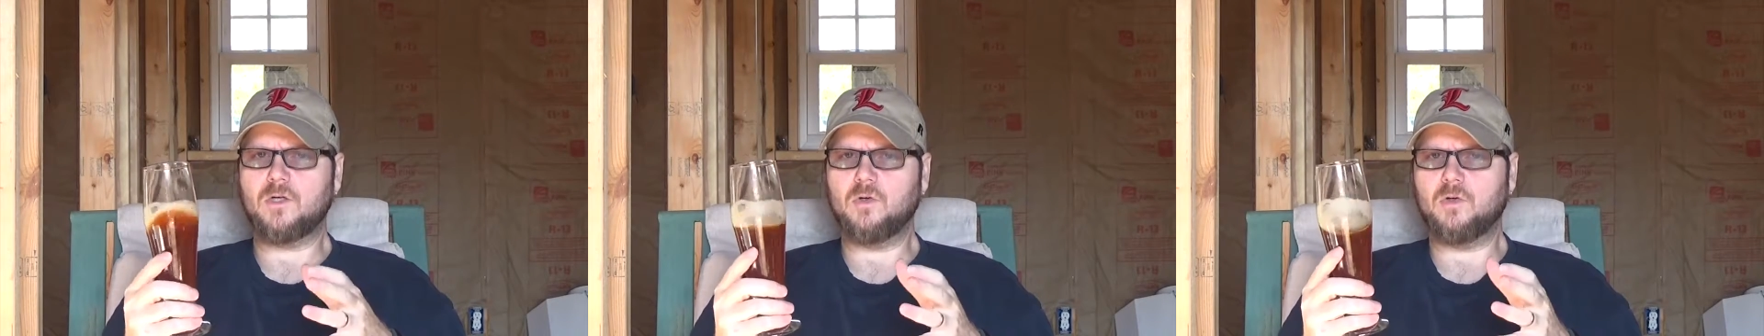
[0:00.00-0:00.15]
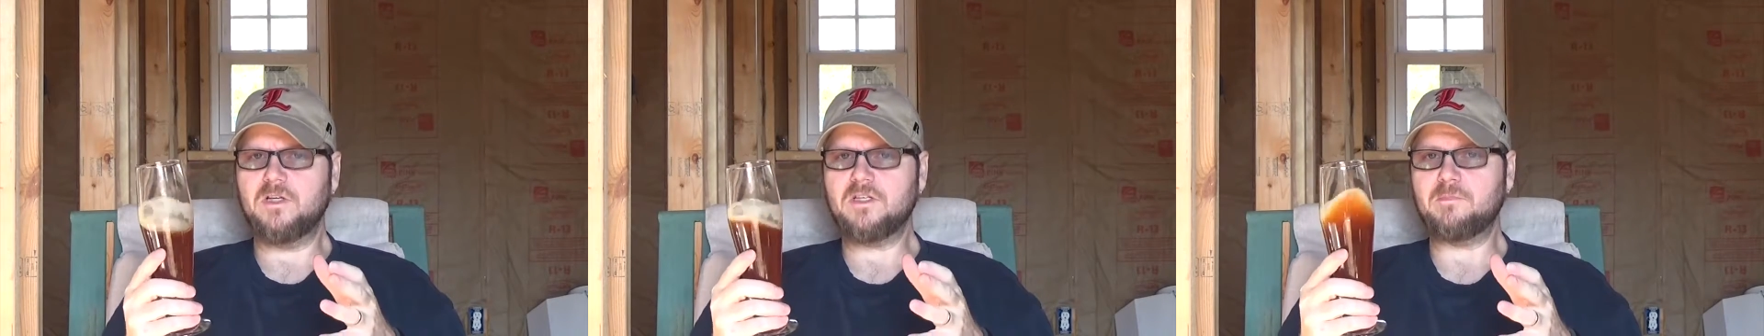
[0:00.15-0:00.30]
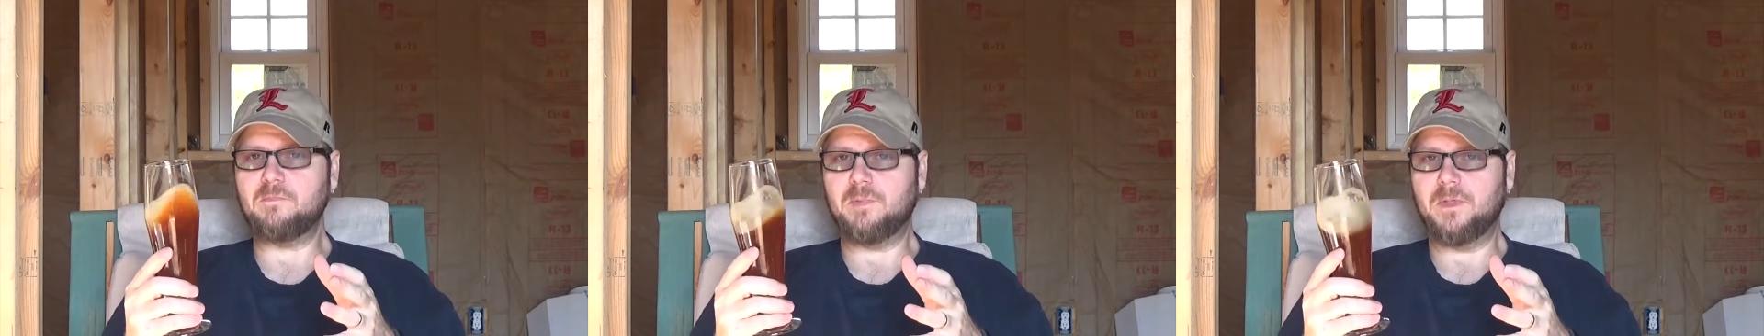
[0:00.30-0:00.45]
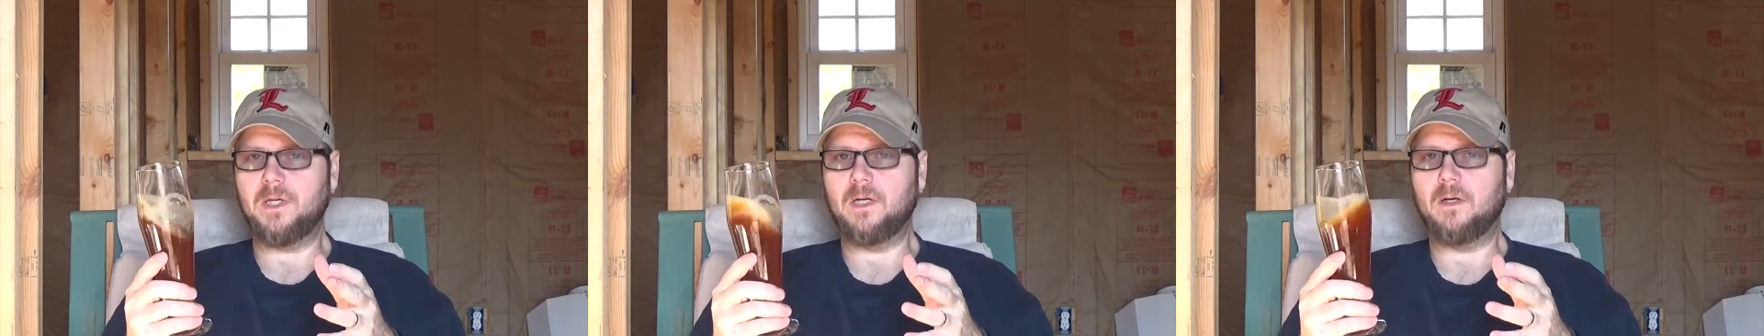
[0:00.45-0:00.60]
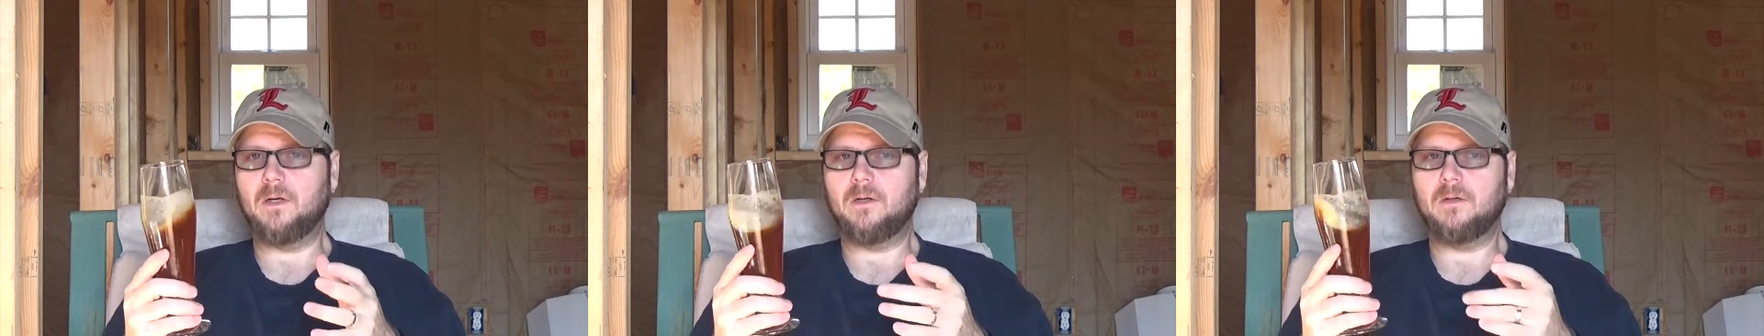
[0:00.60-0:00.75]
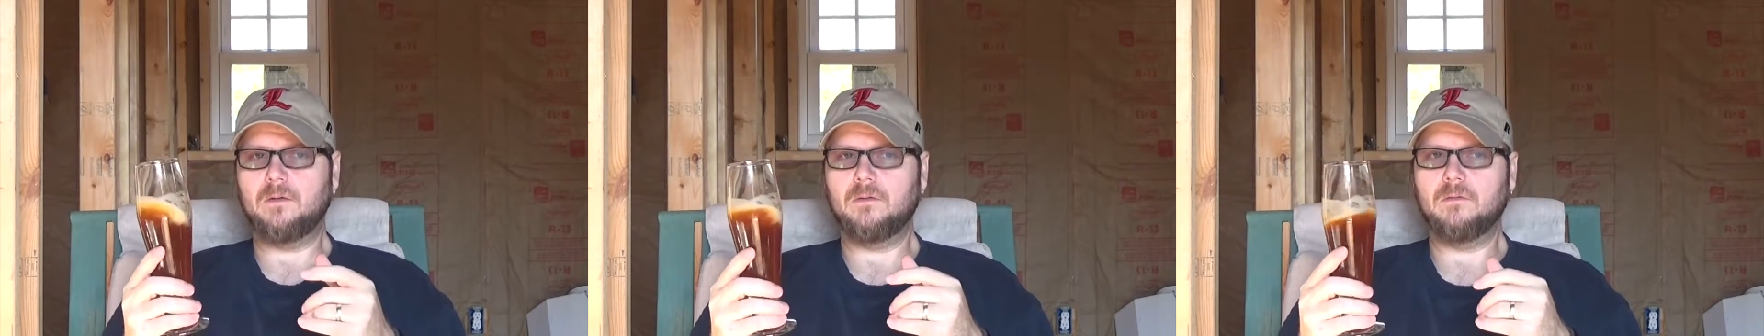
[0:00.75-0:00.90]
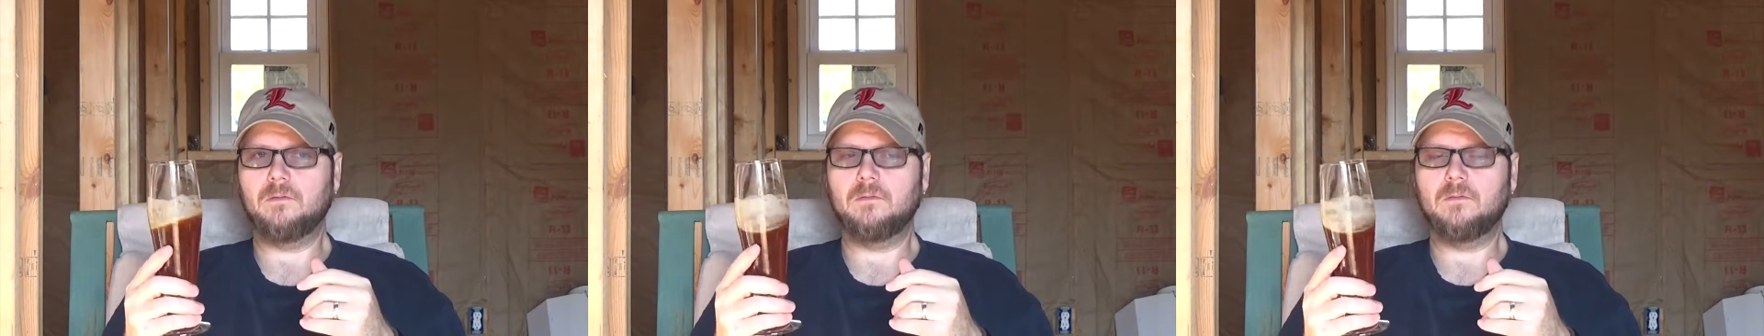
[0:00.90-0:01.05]
crisp
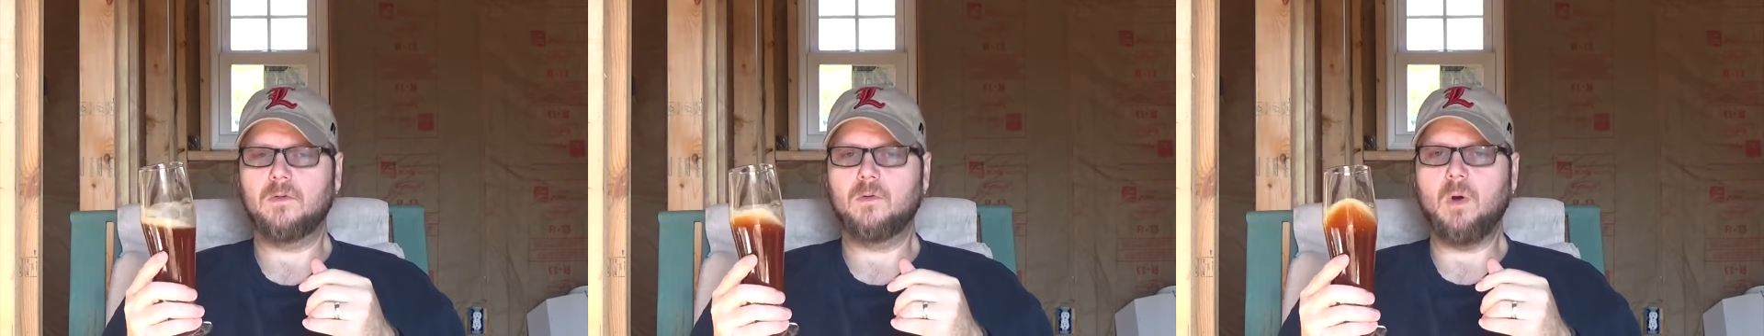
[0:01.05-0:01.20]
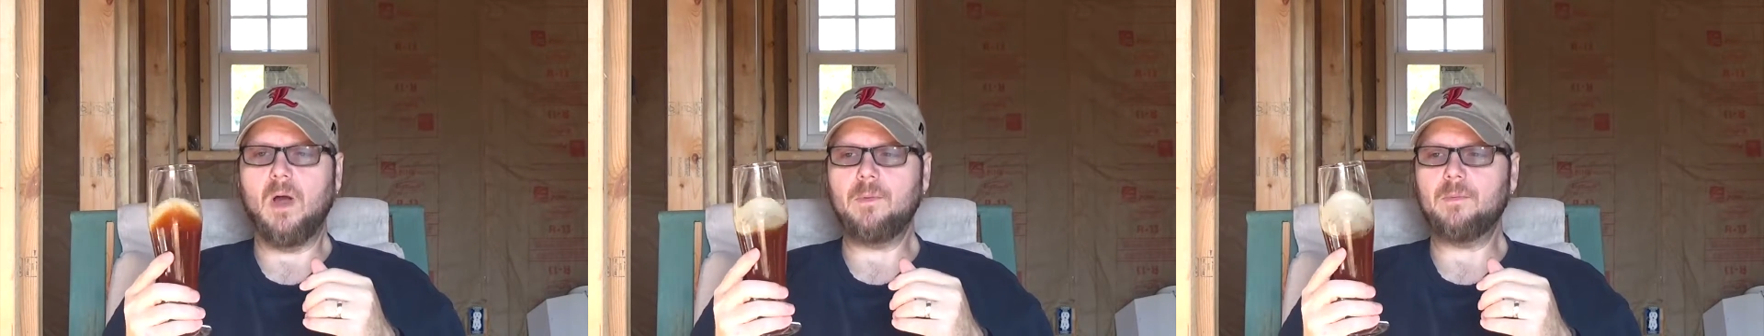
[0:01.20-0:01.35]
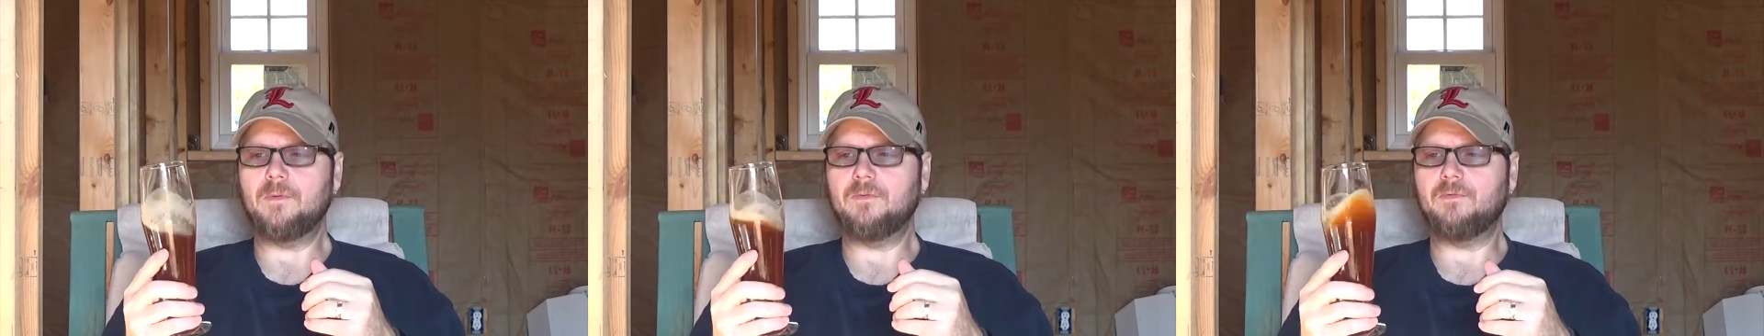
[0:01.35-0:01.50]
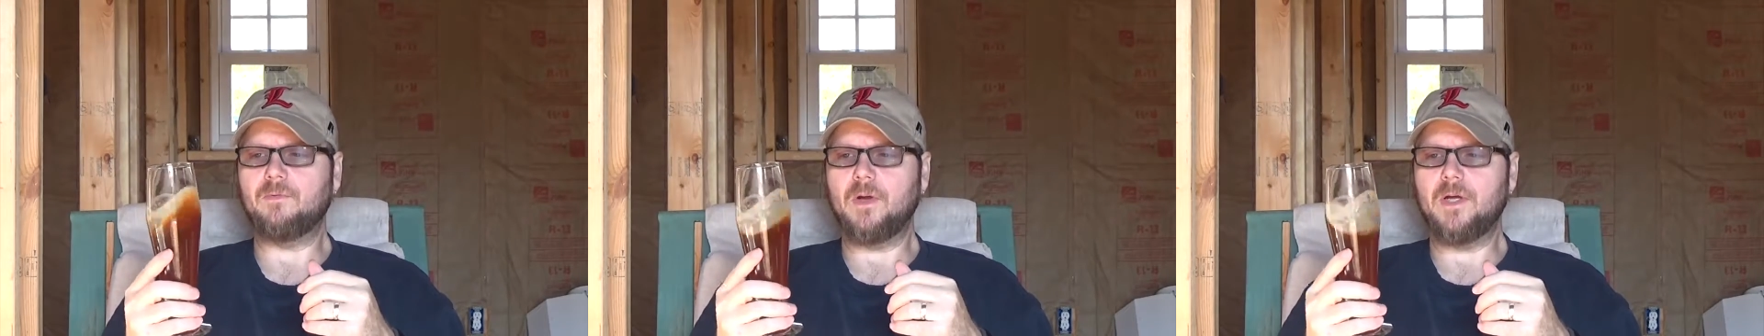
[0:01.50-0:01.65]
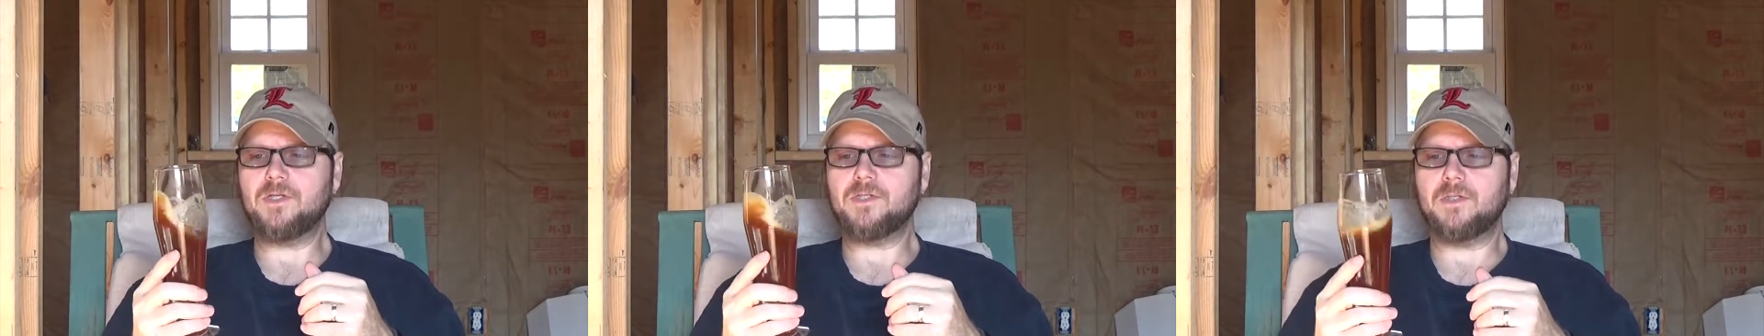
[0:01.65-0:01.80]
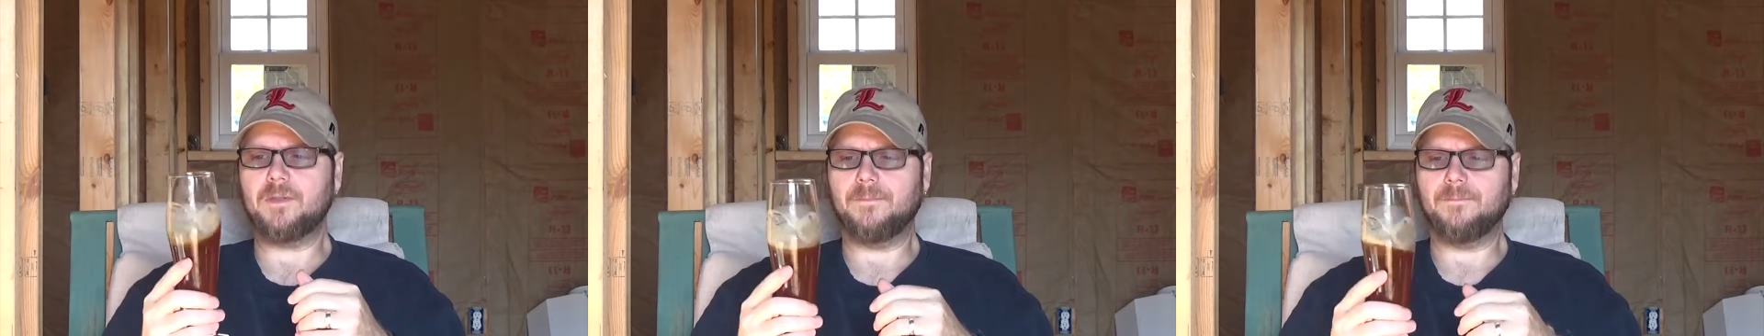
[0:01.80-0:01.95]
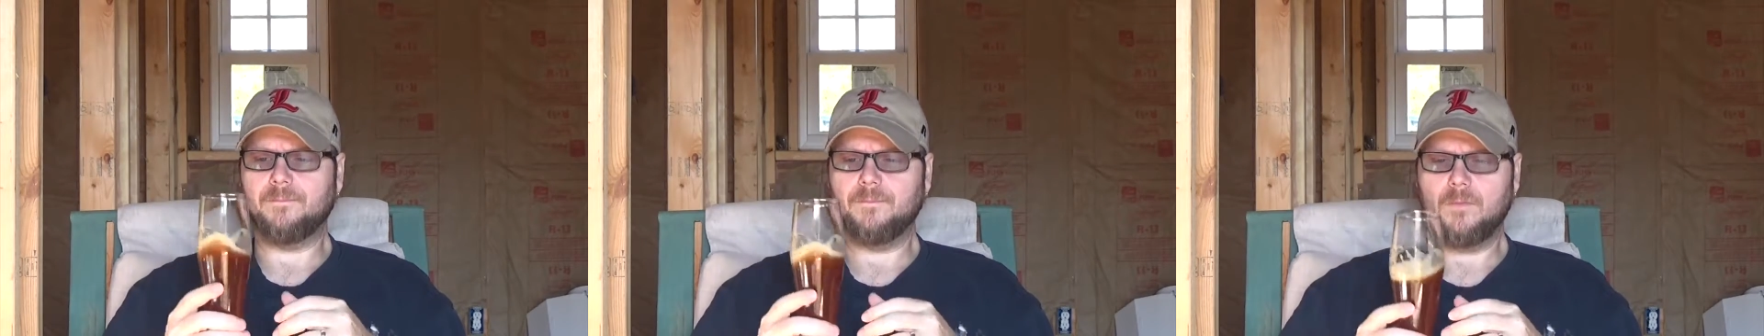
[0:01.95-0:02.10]
beer, quite
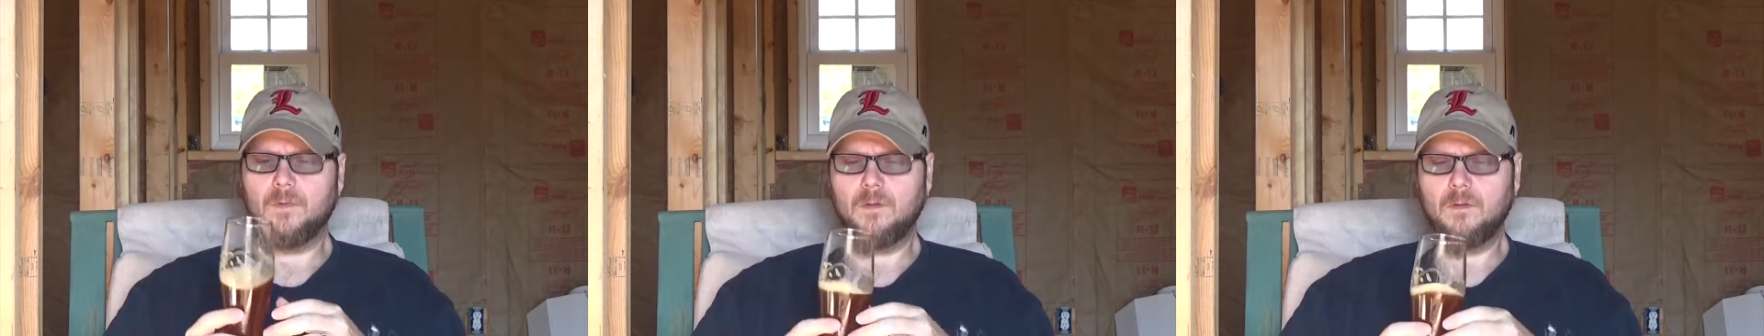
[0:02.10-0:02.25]
refreshing.